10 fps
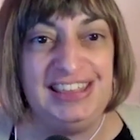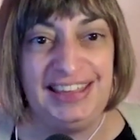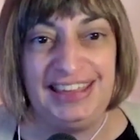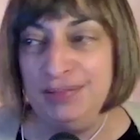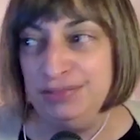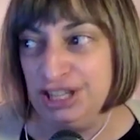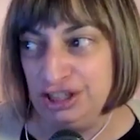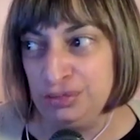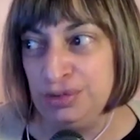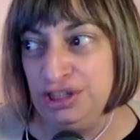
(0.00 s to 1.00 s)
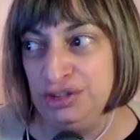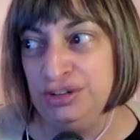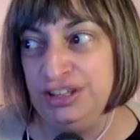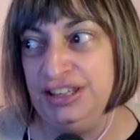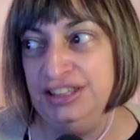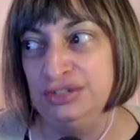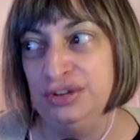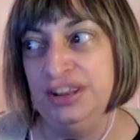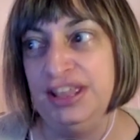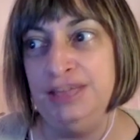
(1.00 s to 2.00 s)
That game's at 3:30 Eastern
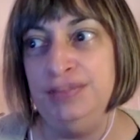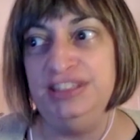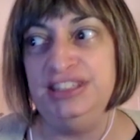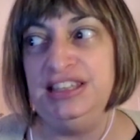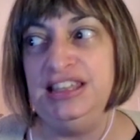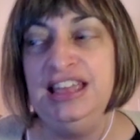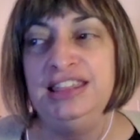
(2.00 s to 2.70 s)
on ABC.